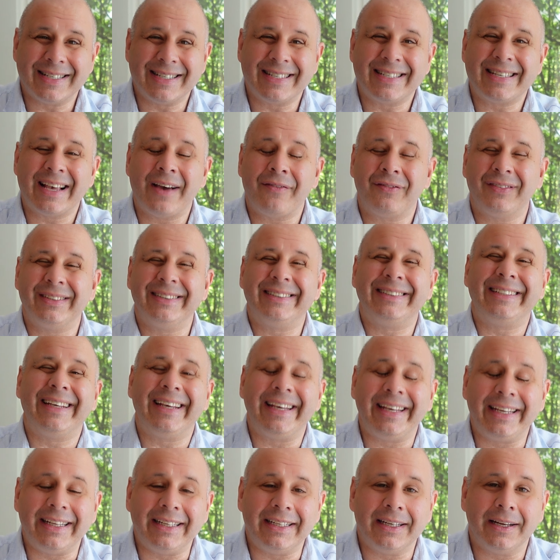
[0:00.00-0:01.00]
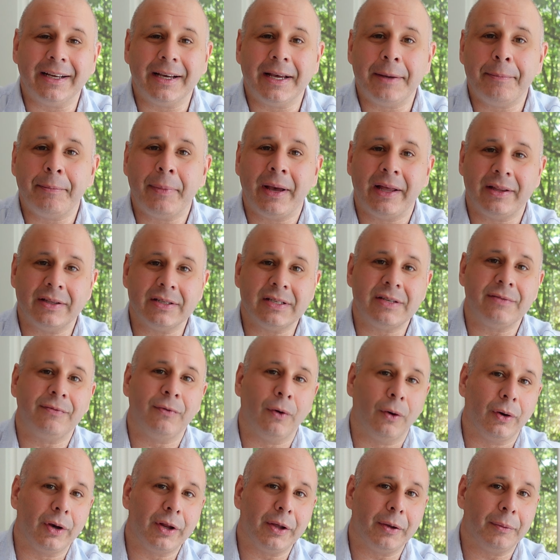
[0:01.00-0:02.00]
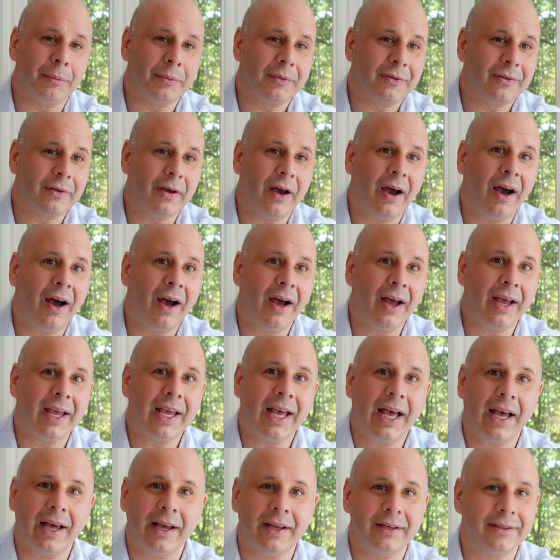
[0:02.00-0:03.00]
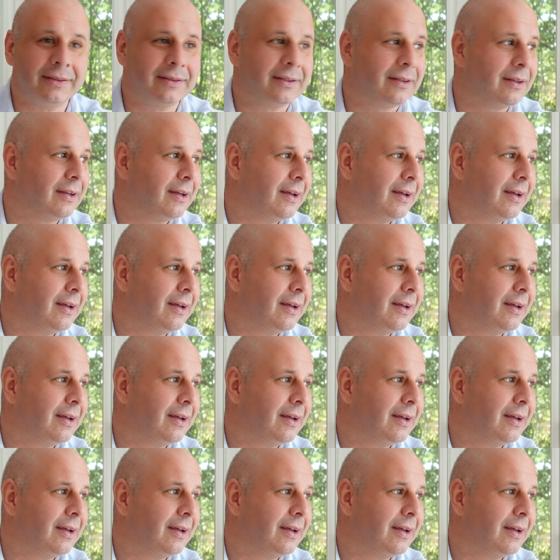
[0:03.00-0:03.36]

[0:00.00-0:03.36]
17 immense volumes, I had